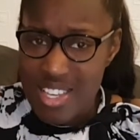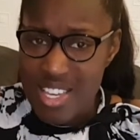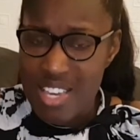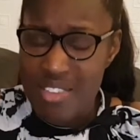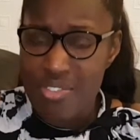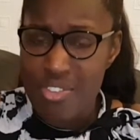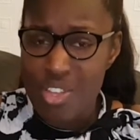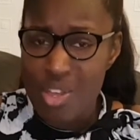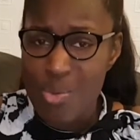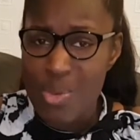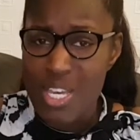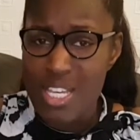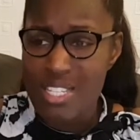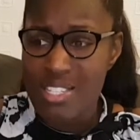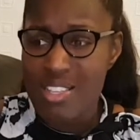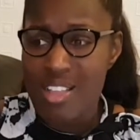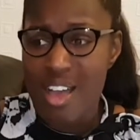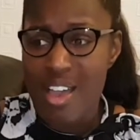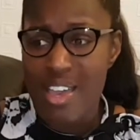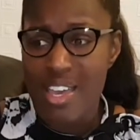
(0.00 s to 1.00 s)
Even though
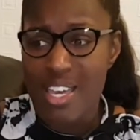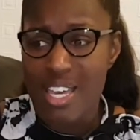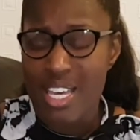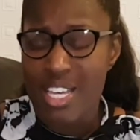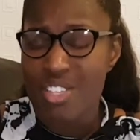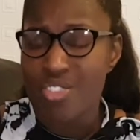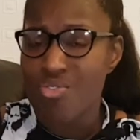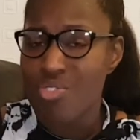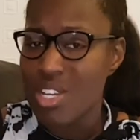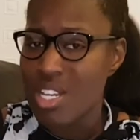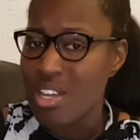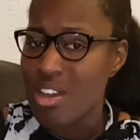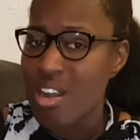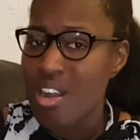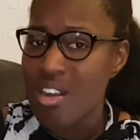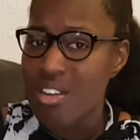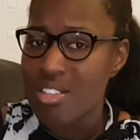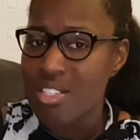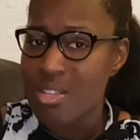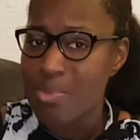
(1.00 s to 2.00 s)
it's really
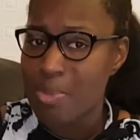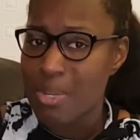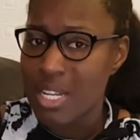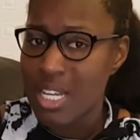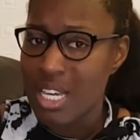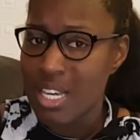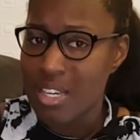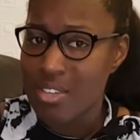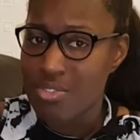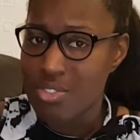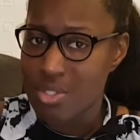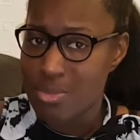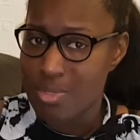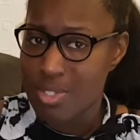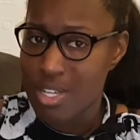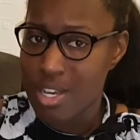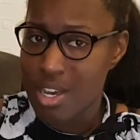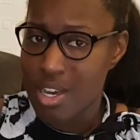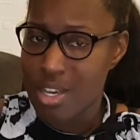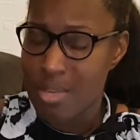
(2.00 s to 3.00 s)
hard to believe
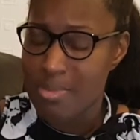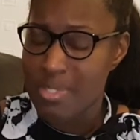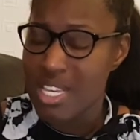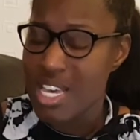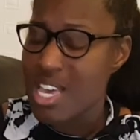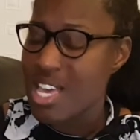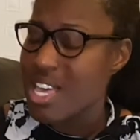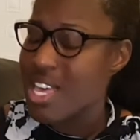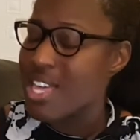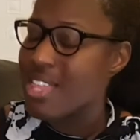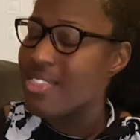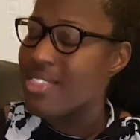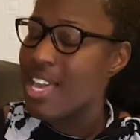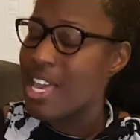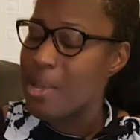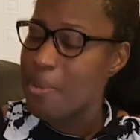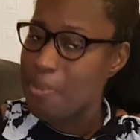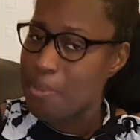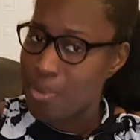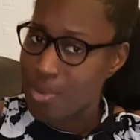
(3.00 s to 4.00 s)
sometimes,
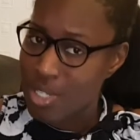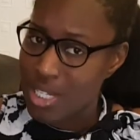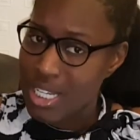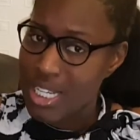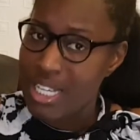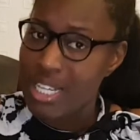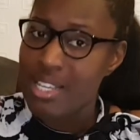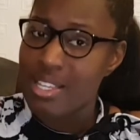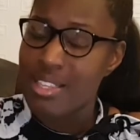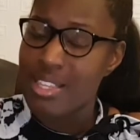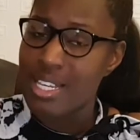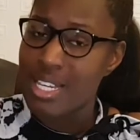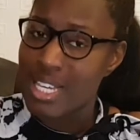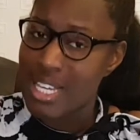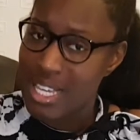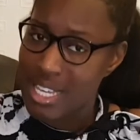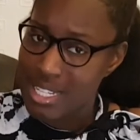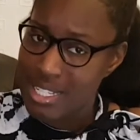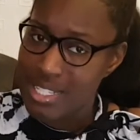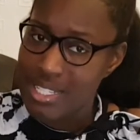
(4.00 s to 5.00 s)
they bully the
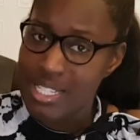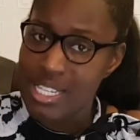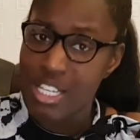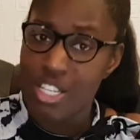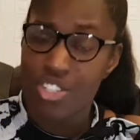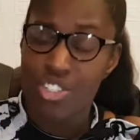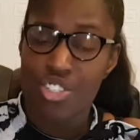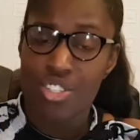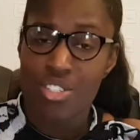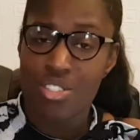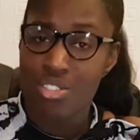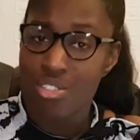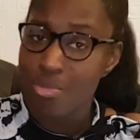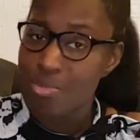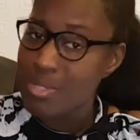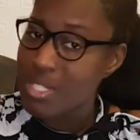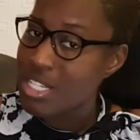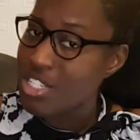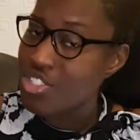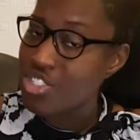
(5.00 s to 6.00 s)
kids.
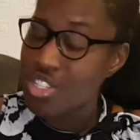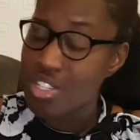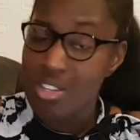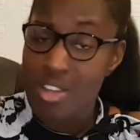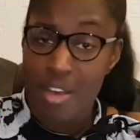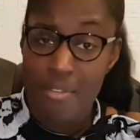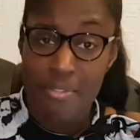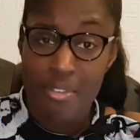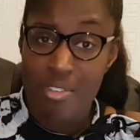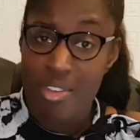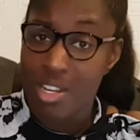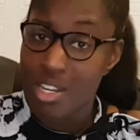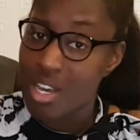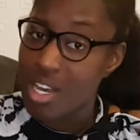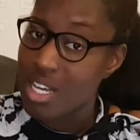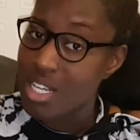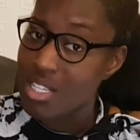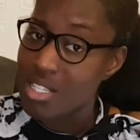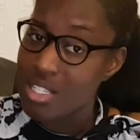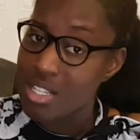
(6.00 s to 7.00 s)
Some teachers are not very
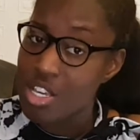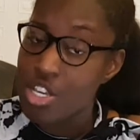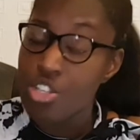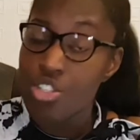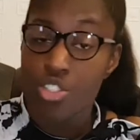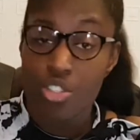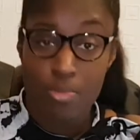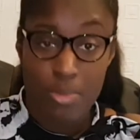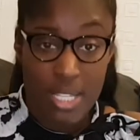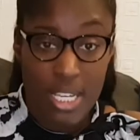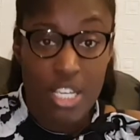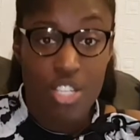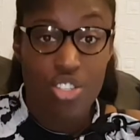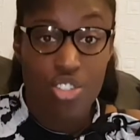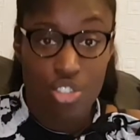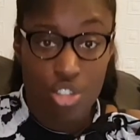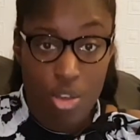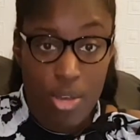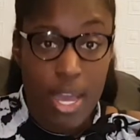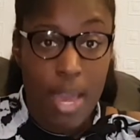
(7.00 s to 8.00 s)
nice. Some
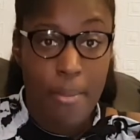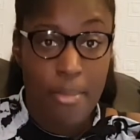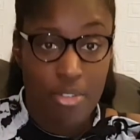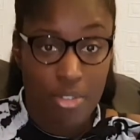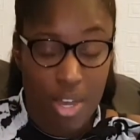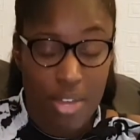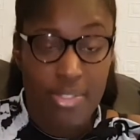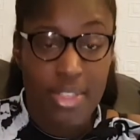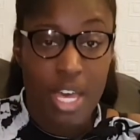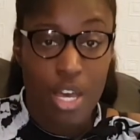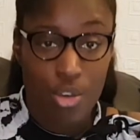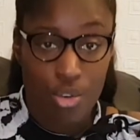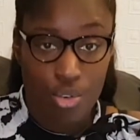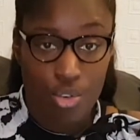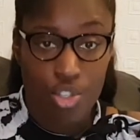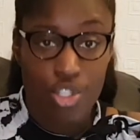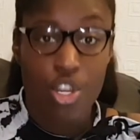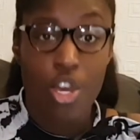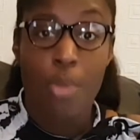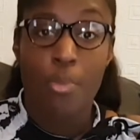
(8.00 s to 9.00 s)
teachers, don't get me wrong, they're
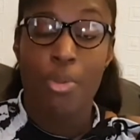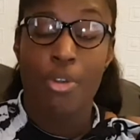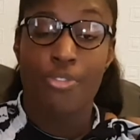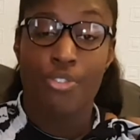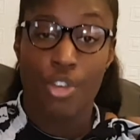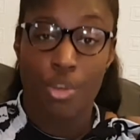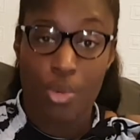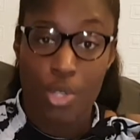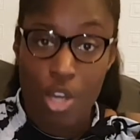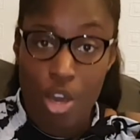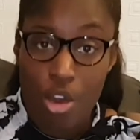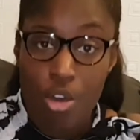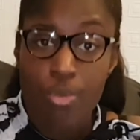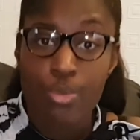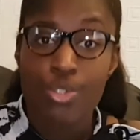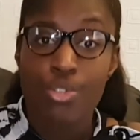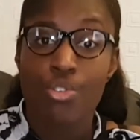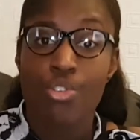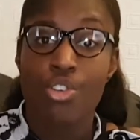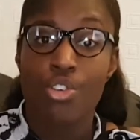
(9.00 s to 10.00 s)
good. But if you want to
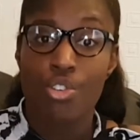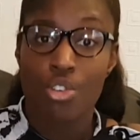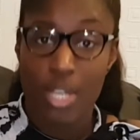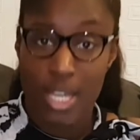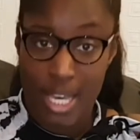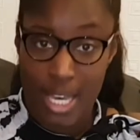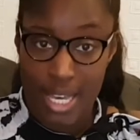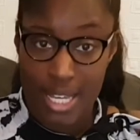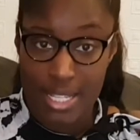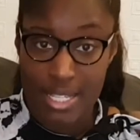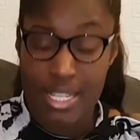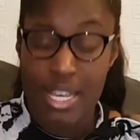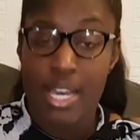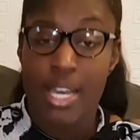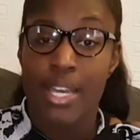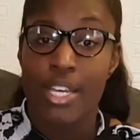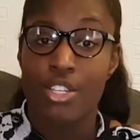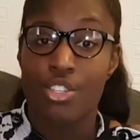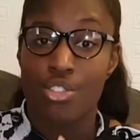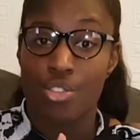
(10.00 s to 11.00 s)
homeschool your kids,
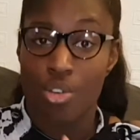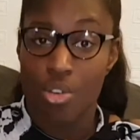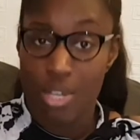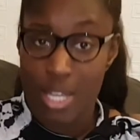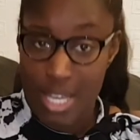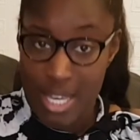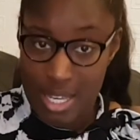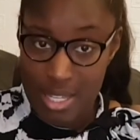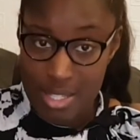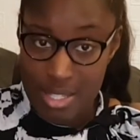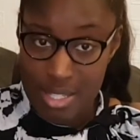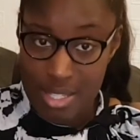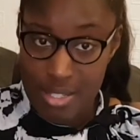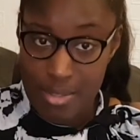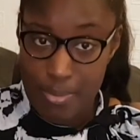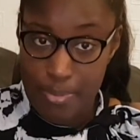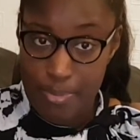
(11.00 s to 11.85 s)
it's your kids.